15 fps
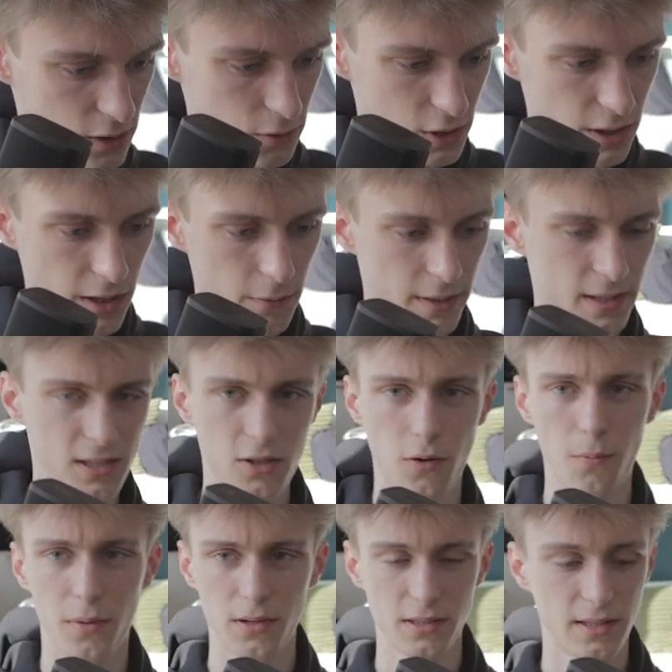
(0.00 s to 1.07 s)
usually with these
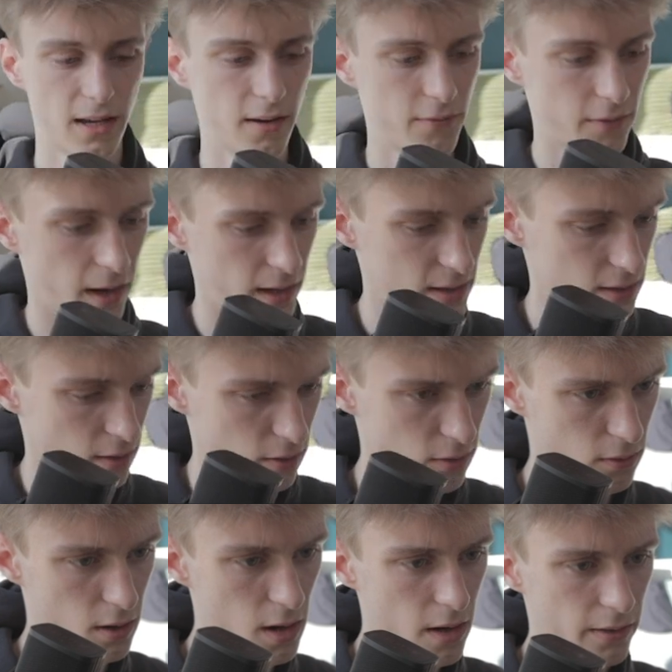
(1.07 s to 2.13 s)
compositing effects, you know,
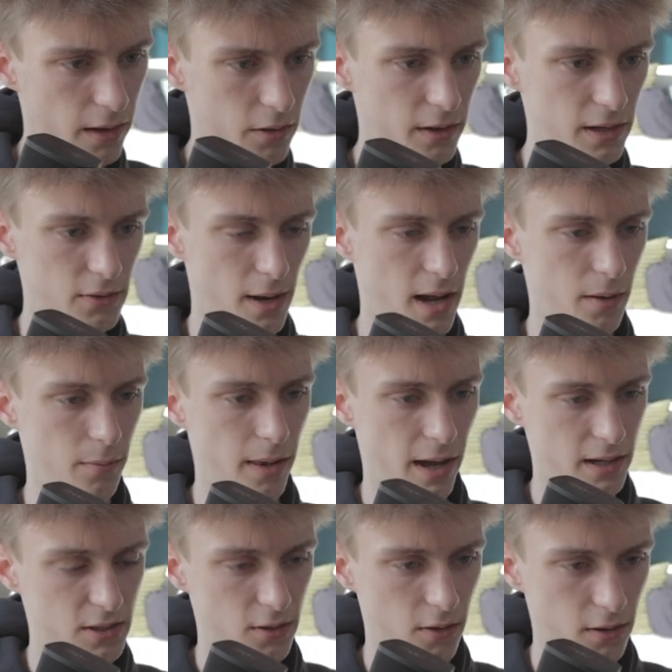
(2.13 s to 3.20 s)
that you need to add a
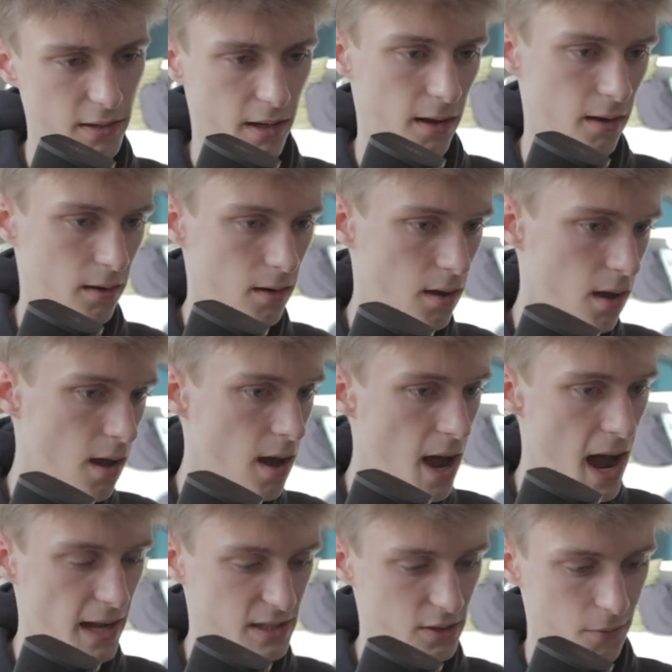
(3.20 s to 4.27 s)
black solid and then
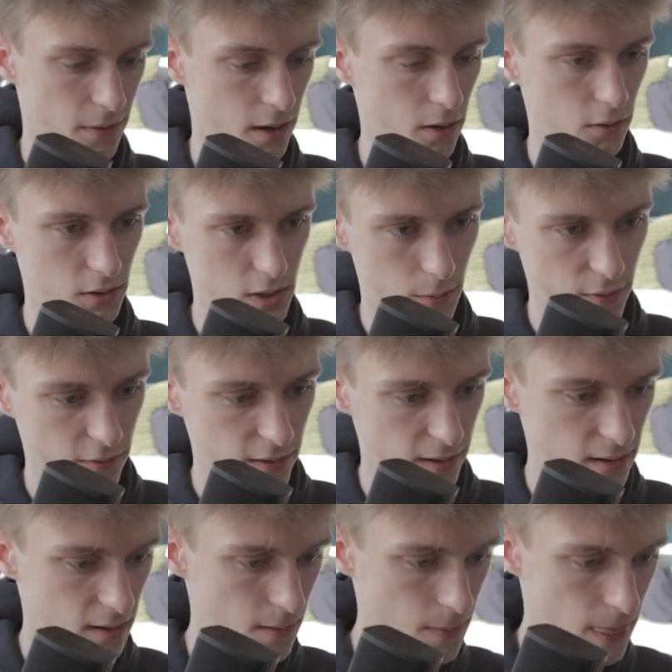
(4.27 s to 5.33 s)
add something on top of
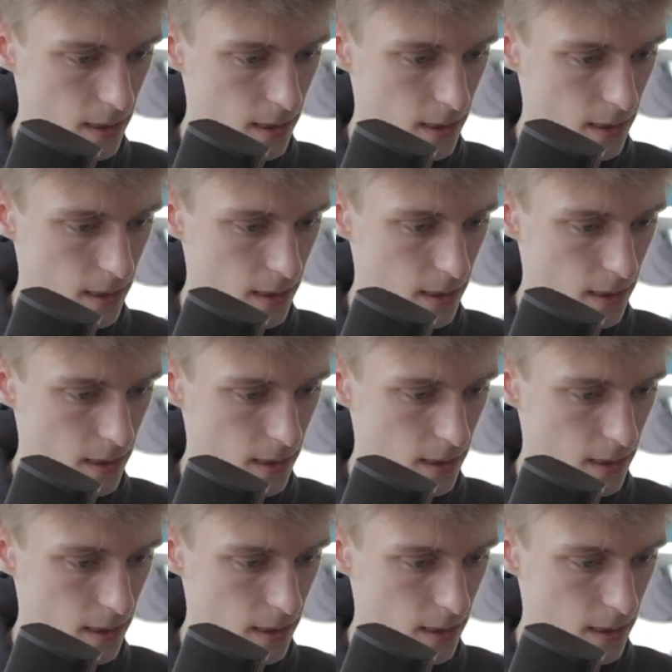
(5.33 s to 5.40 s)
it.